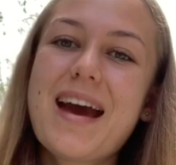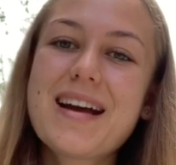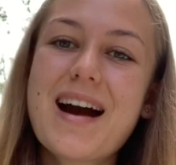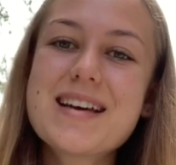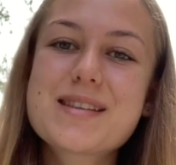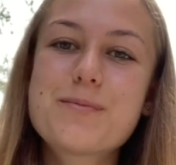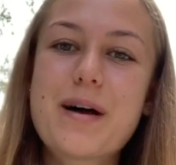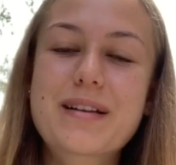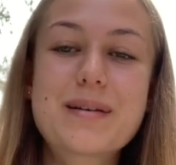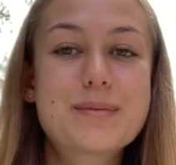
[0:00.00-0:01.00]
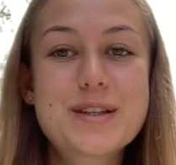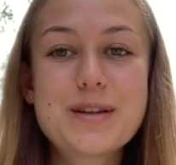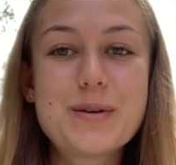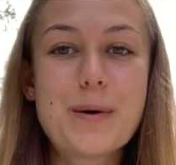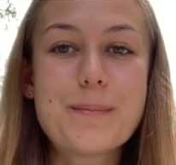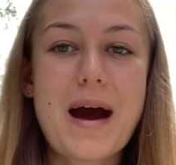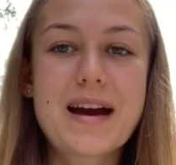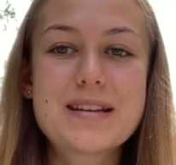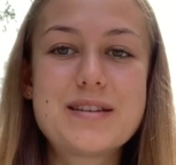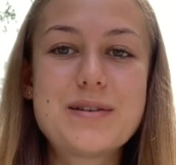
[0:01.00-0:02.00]
Hey guys, and welcome to or
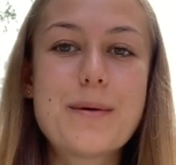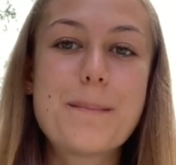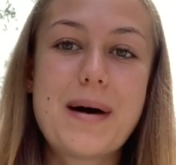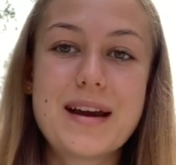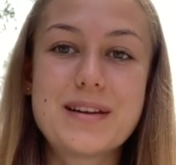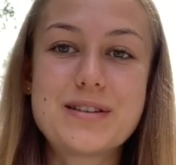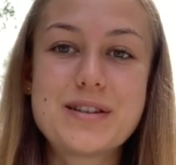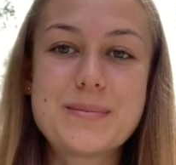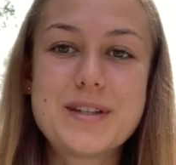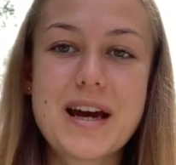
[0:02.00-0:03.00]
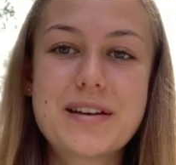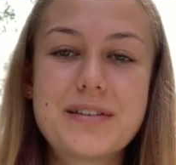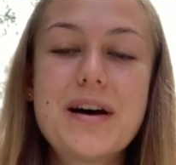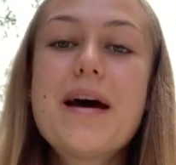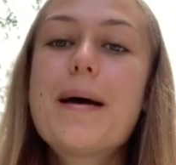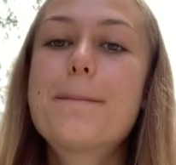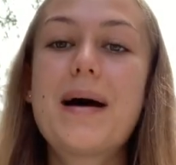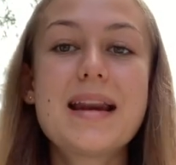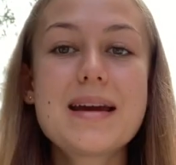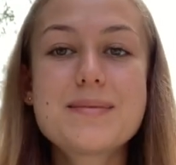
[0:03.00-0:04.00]
back to my YouTube channel.
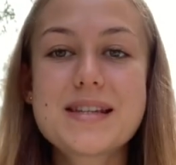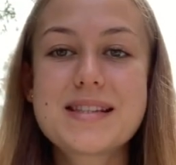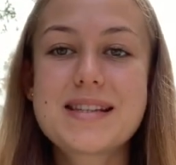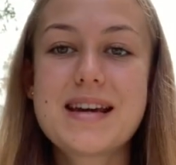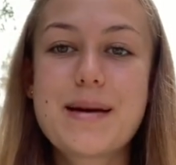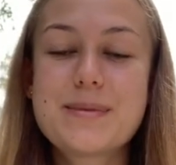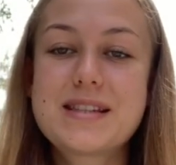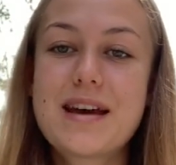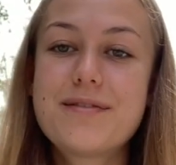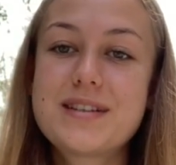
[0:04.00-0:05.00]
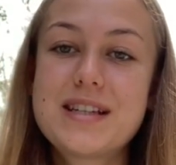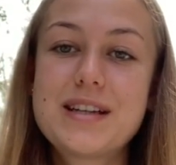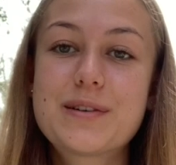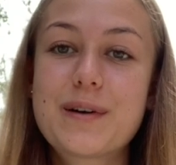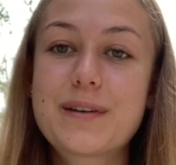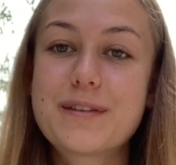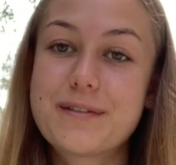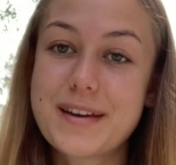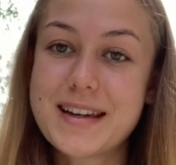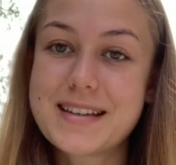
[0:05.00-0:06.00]
My name's Izzy, I'm a 17-year-old
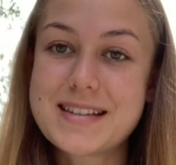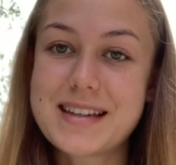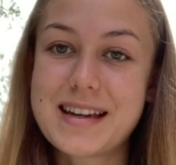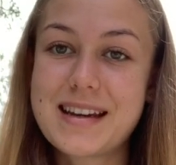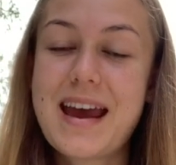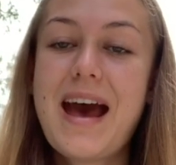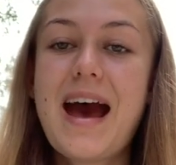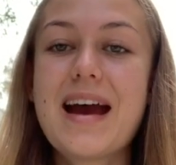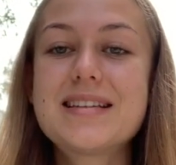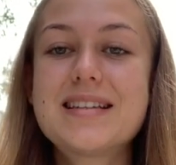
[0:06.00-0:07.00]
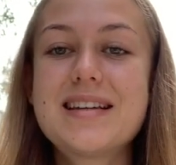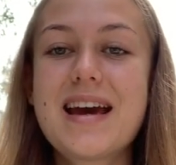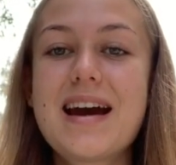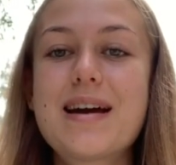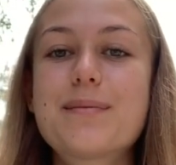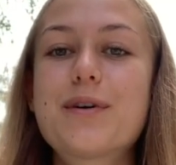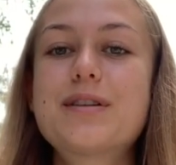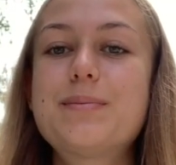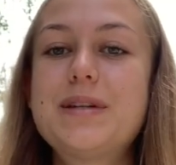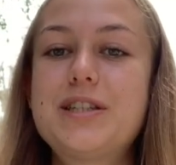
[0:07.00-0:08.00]
vegan teen, and today I'm
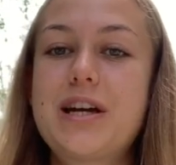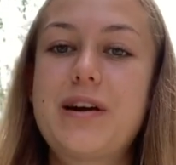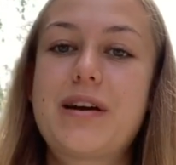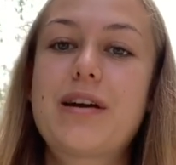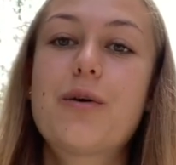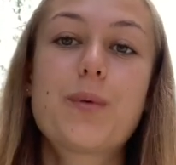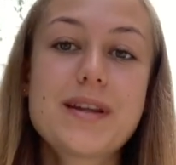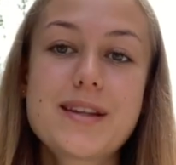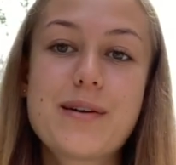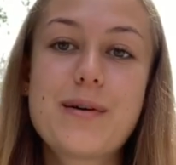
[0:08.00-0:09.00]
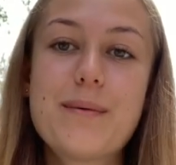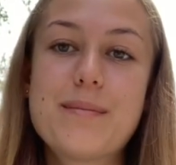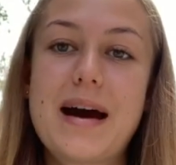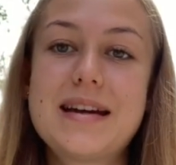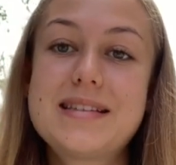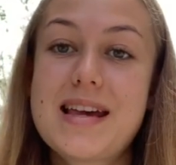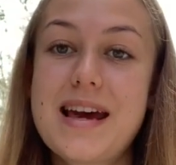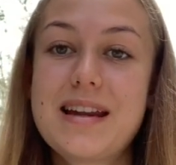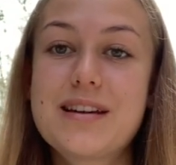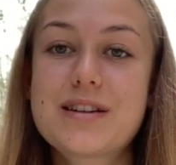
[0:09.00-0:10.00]
going to be sharing with you my
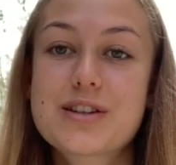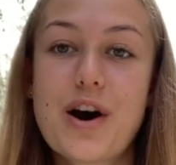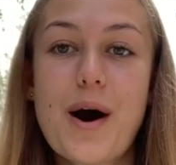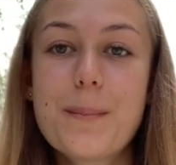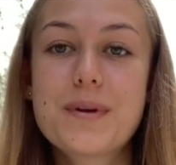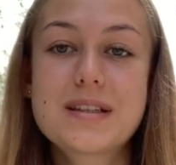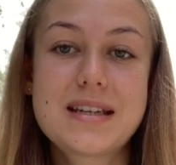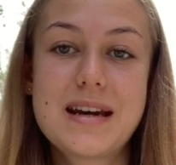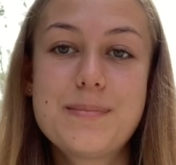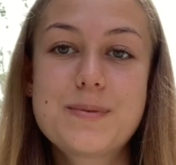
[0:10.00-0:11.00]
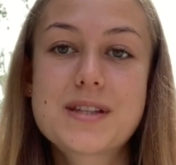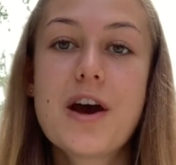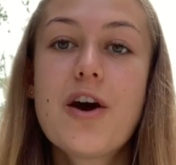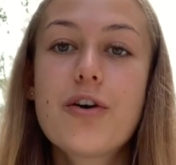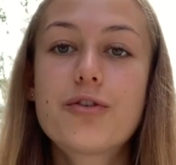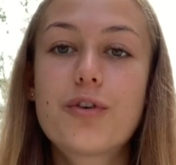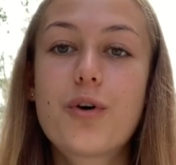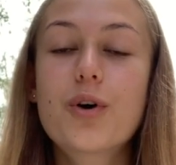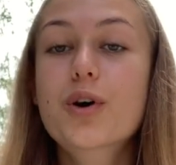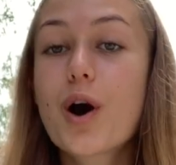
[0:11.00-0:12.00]
10 top tips
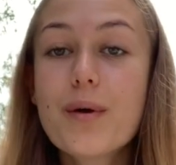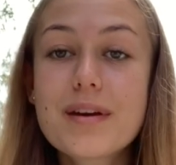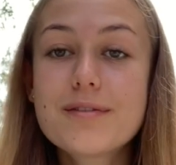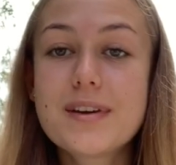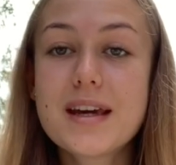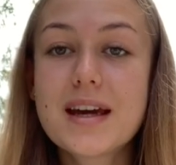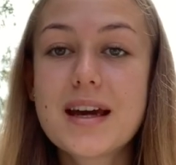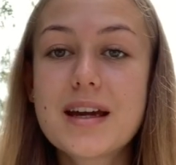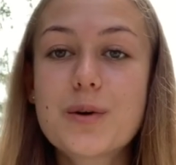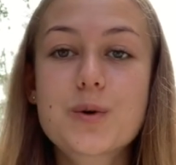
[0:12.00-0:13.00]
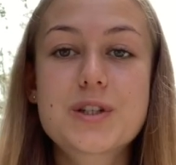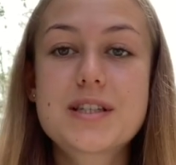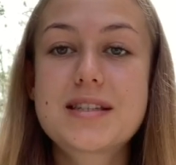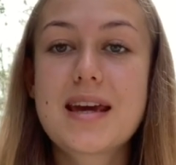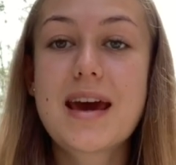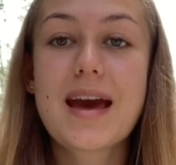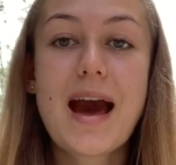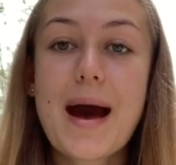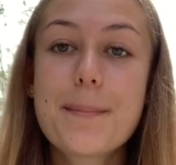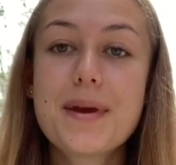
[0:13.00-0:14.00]
for going vegan or just staying
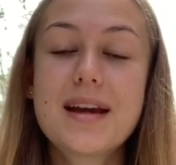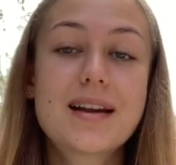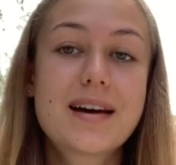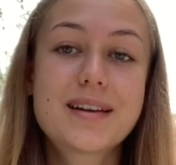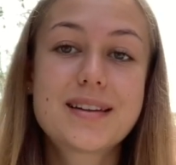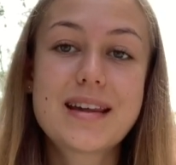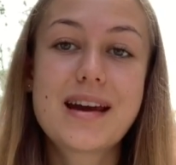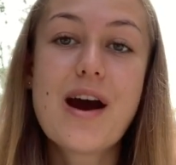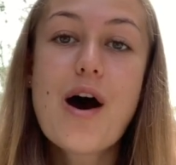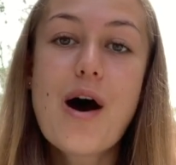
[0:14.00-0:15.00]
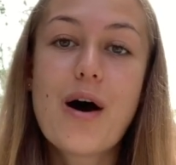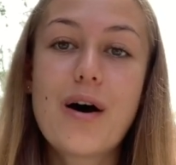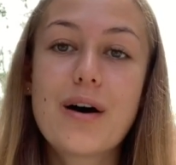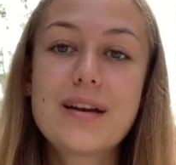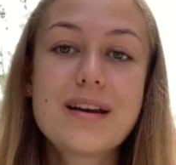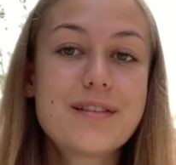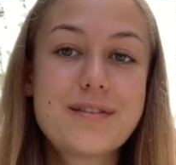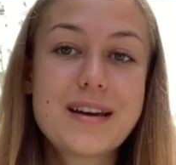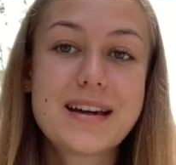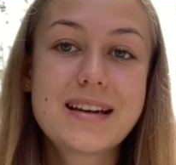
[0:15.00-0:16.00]
happy and healthy on a
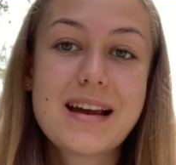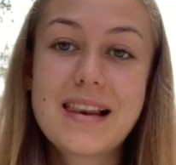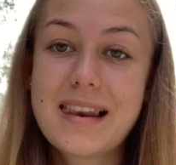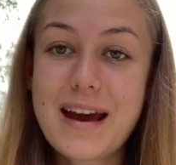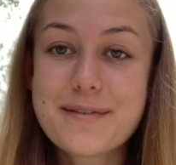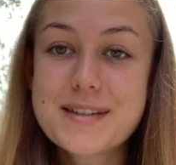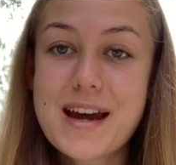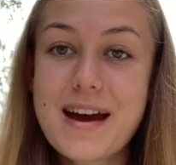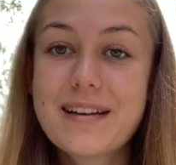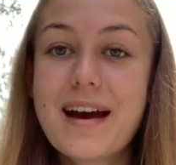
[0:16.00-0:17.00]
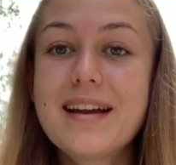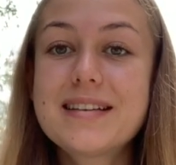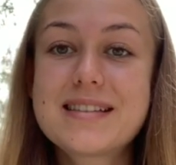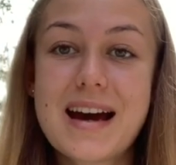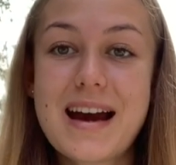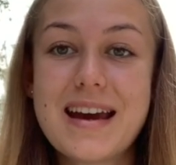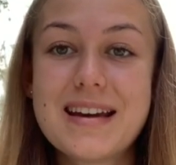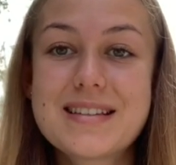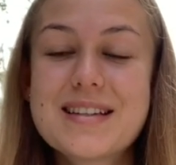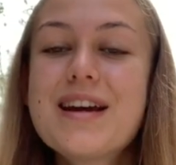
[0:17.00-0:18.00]
vegan lifestyle and
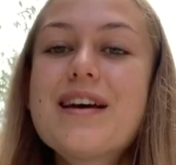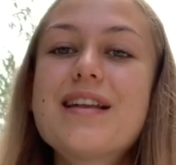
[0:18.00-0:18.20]
diet.